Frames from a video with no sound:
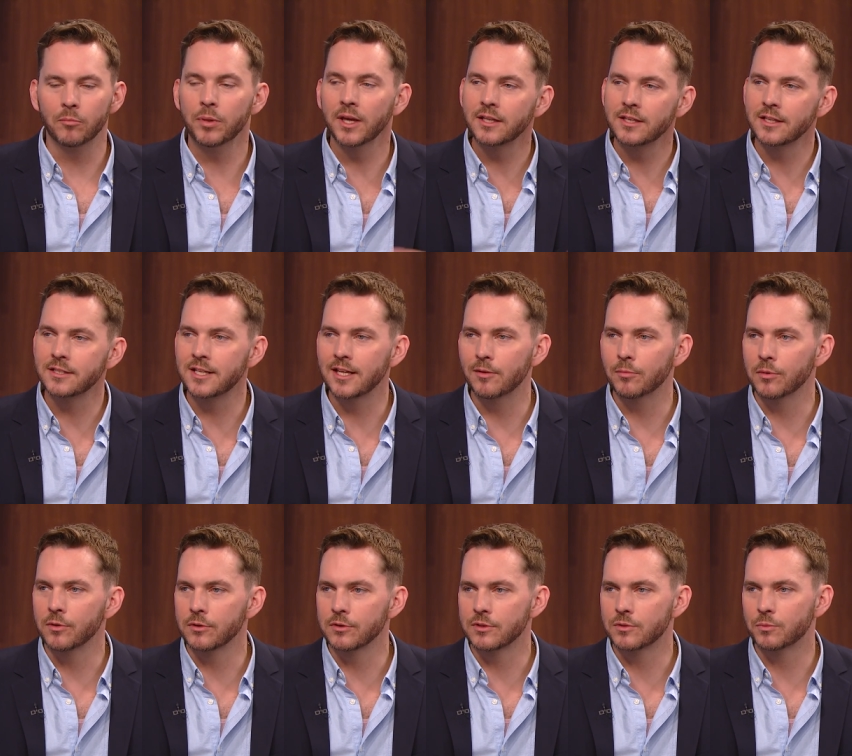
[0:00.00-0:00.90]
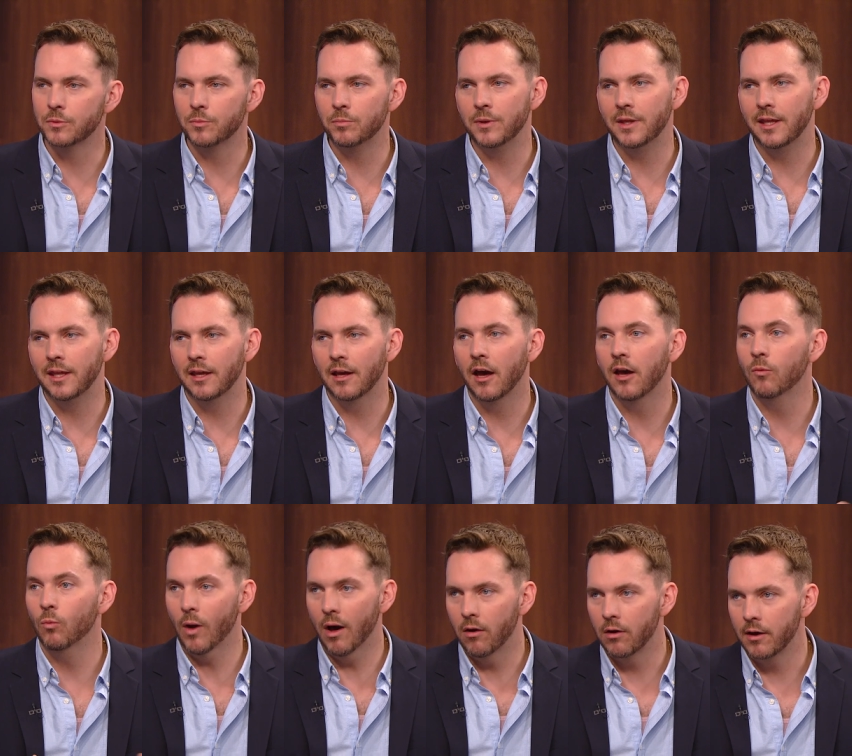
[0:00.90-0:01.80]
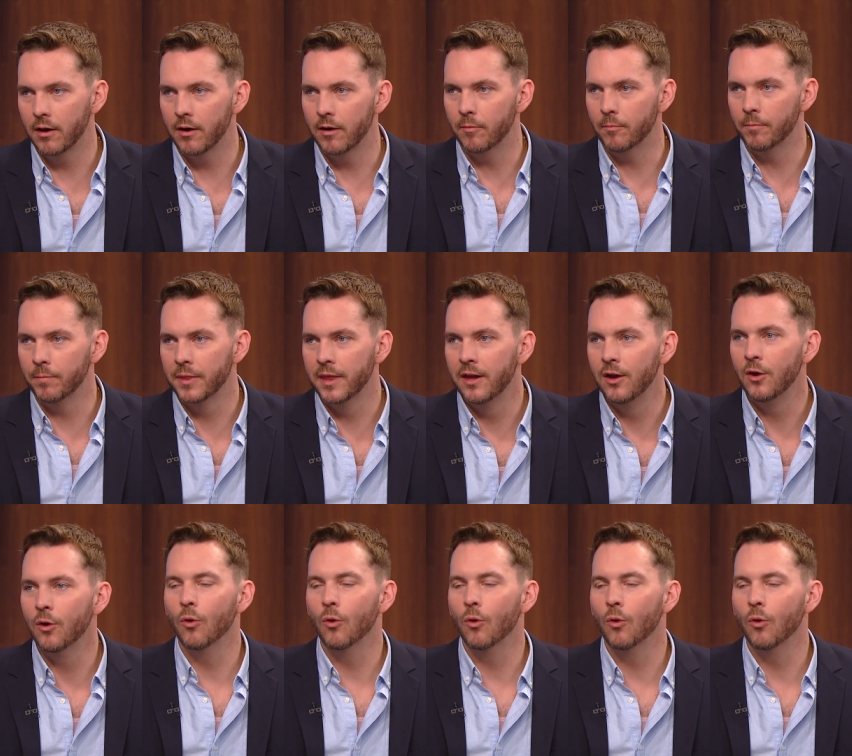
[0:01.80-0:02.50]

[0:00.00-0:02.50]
picnic tables would be unwelcome, right.